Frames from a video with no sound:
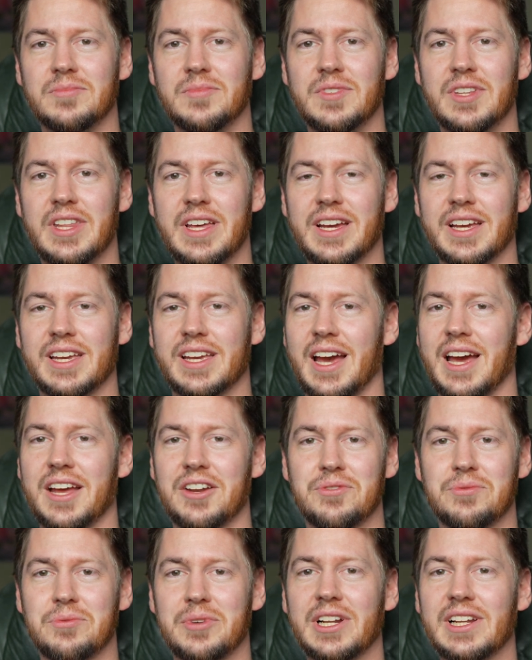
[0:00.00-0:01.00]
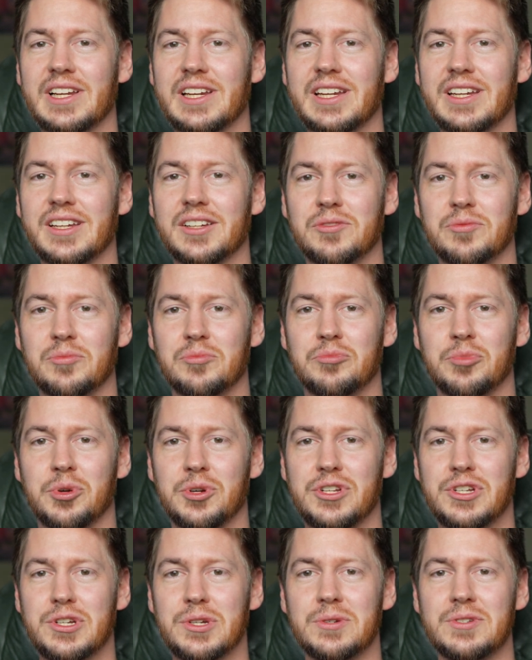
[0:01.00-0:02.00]
they can't really
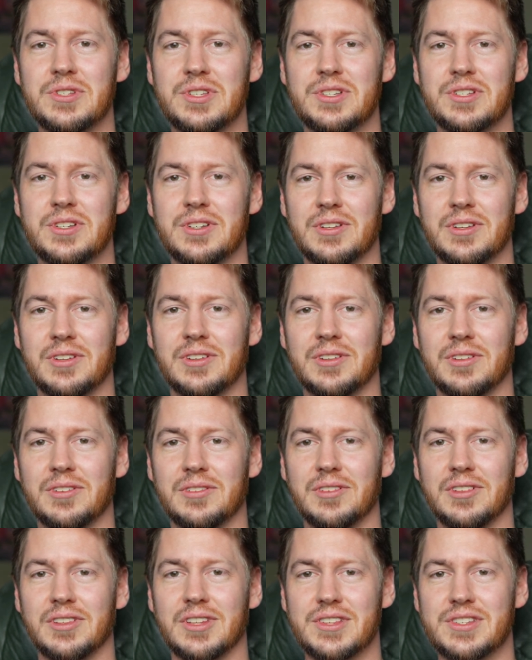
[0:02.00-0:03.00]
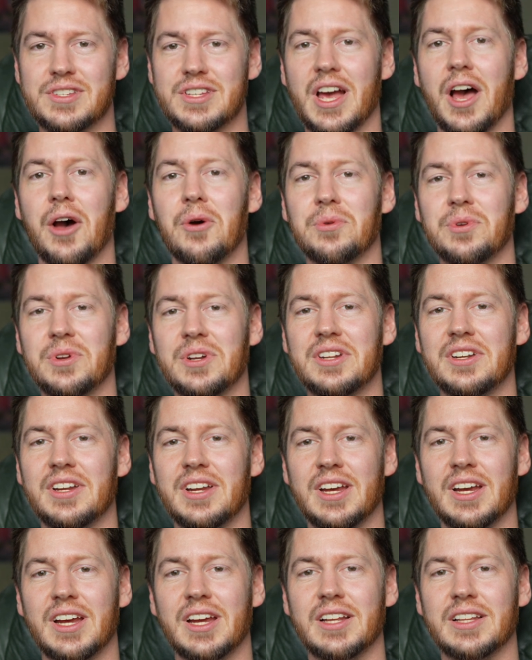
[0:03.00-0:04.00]
produce the sound
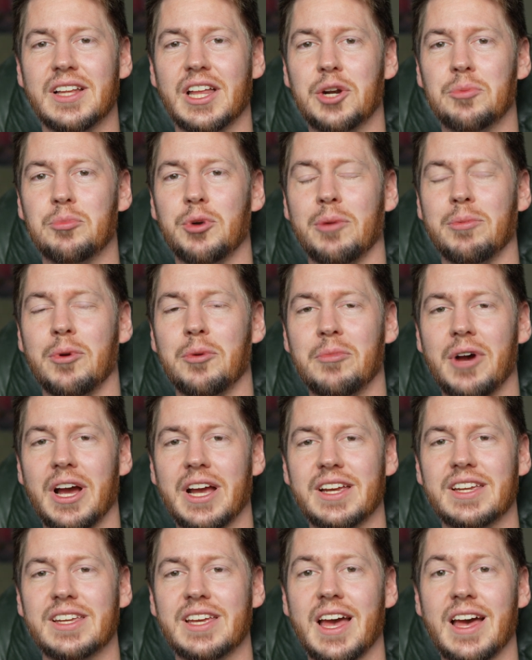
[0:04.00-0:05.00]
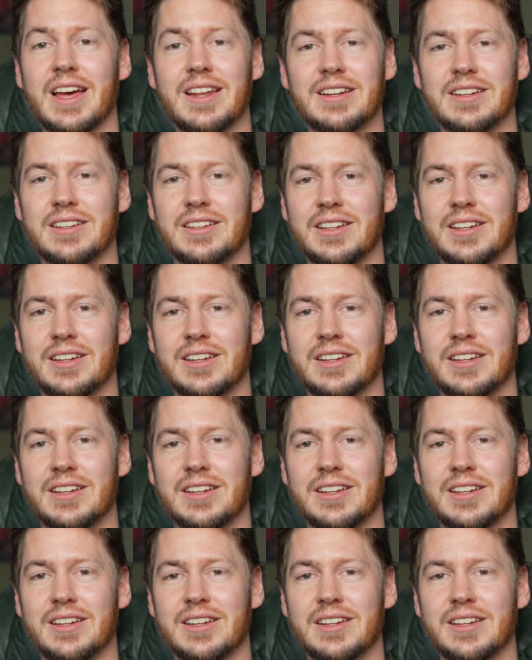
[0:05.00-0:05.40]
that a proper mic can.